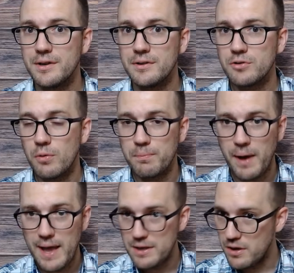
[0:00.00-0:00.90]
So,
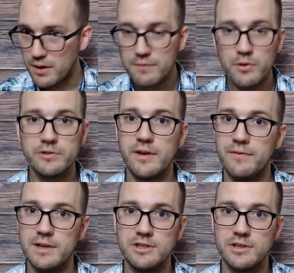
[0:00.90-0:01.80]
by none of those
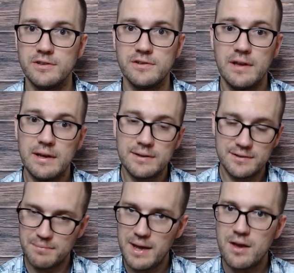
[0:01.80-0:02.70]
definitions does
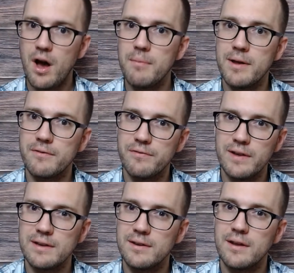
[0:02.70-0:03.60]
my comment
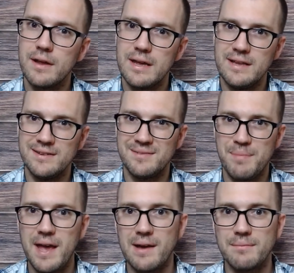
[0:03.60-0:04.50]
fit in
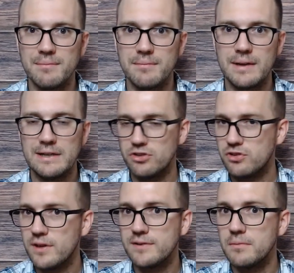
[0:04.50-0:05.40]
spam. It just
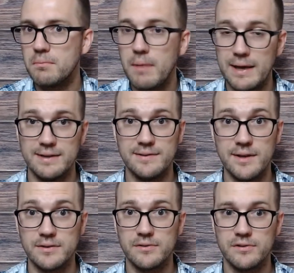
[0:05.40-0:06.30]
doesn't make any
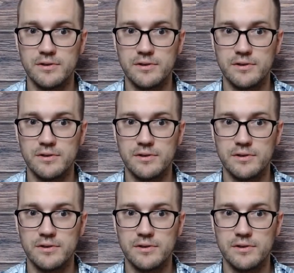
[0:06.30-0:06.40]
sense.